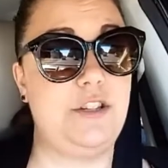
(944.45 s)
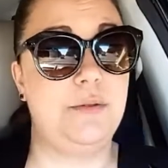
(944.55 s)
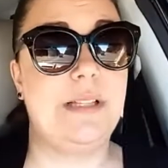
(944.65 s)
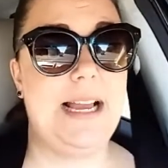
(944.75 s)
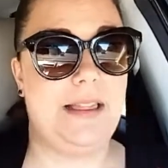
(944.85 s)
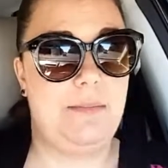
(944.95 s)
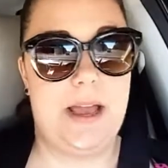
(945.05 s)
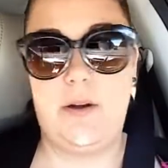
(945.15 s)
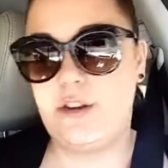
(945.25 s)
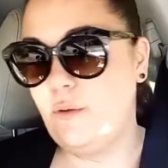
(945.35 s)
I do like
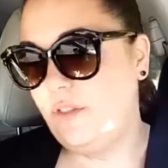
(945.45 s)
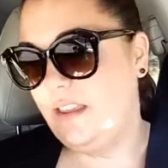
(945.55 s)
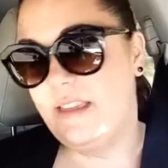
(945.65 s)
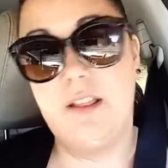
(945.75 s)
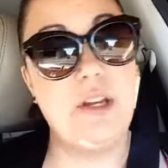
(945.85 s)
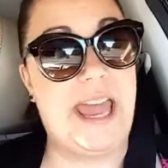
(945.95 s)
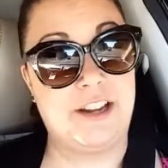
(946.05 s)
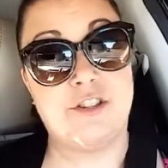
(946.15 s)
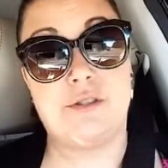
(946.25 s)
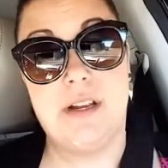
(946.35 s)
them now. I don't think they
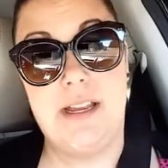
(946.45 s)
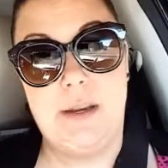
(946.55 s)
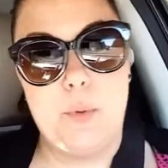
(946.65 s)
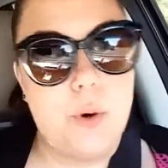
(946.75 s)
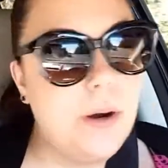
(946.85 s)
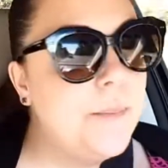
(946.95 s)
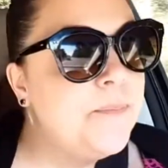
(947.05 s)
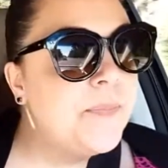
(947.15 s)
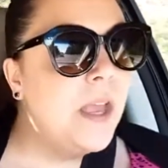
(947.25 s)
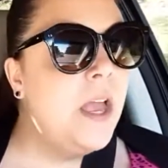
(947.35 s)
look extra
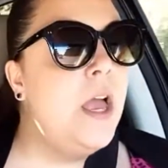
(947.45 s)
anymore.